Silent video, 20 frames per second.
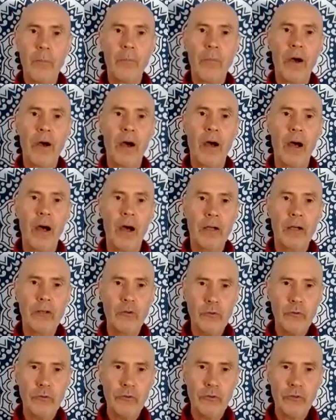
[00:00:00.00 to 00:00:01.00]
But I
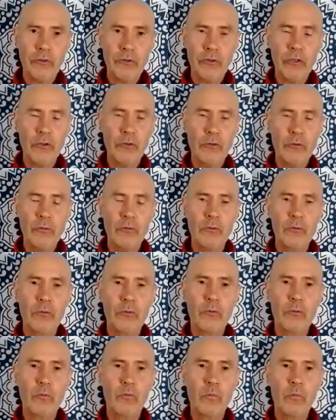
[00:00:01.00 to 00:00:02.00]
also
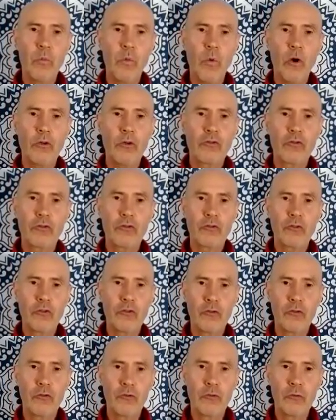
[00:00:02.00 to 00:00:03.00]
want
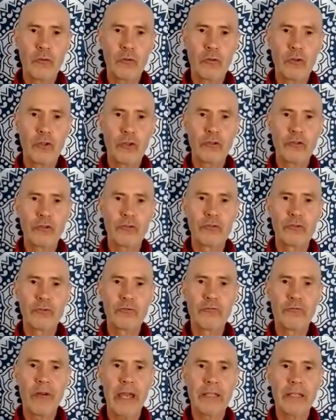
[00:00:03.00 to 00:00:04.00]
to
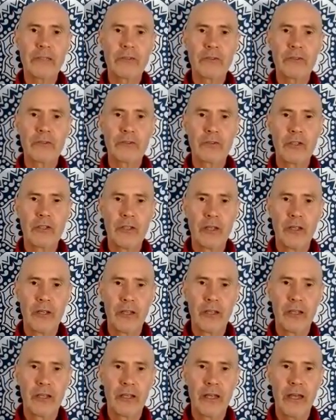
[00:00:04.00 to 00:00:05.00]
address
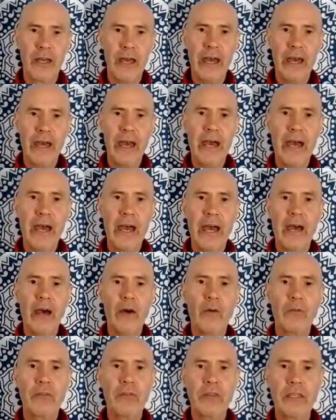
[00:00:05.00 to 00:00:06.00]
uh,
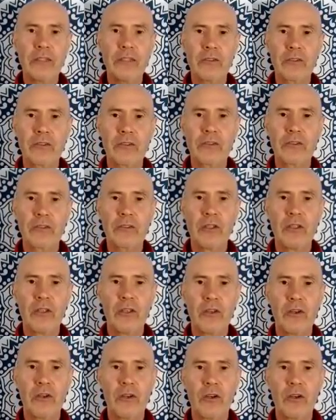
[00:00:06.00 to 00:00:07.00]
how this
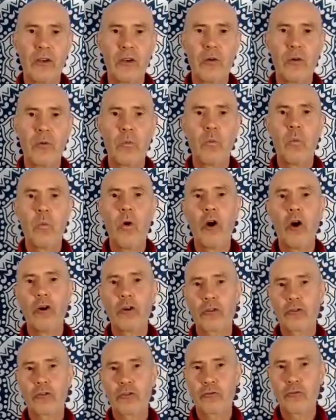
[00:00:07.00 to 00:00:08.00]

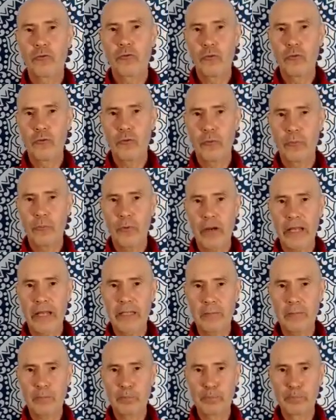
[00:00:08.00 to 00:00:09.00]
works through the brain